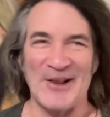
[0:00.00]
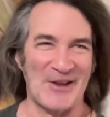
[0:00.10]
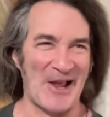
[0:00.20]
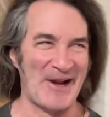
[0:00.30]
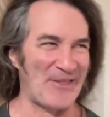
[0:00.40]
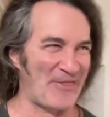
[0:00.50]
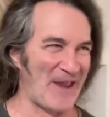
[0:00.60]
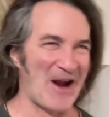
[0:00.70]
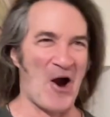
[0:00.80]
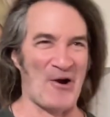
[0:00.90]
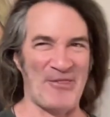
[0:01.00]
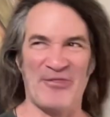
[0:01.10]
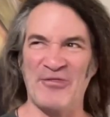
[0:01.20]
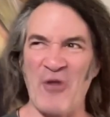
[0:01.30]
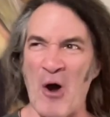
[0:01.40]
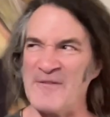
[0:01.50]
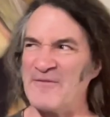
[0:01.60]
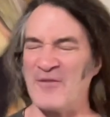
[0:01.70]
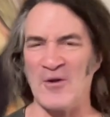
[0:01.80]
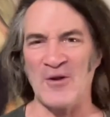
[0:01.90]
like they are
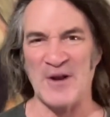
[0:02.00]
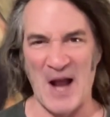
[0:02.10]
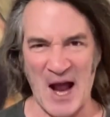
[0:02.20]
thoughtful,